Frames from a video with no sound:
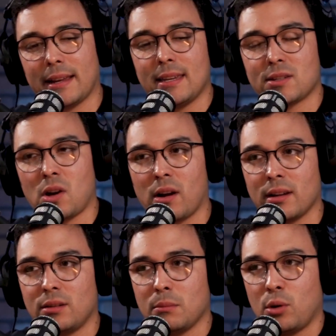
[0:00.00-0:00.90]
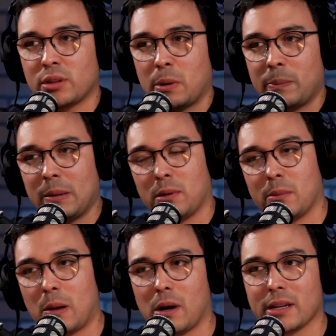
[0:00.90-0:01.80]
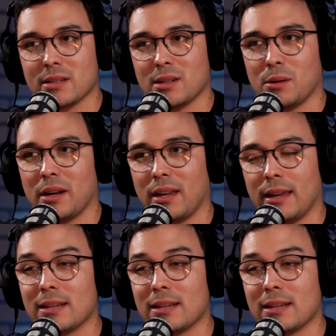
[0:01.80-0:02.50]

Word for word: he's talking to multiple people about what he's doing. And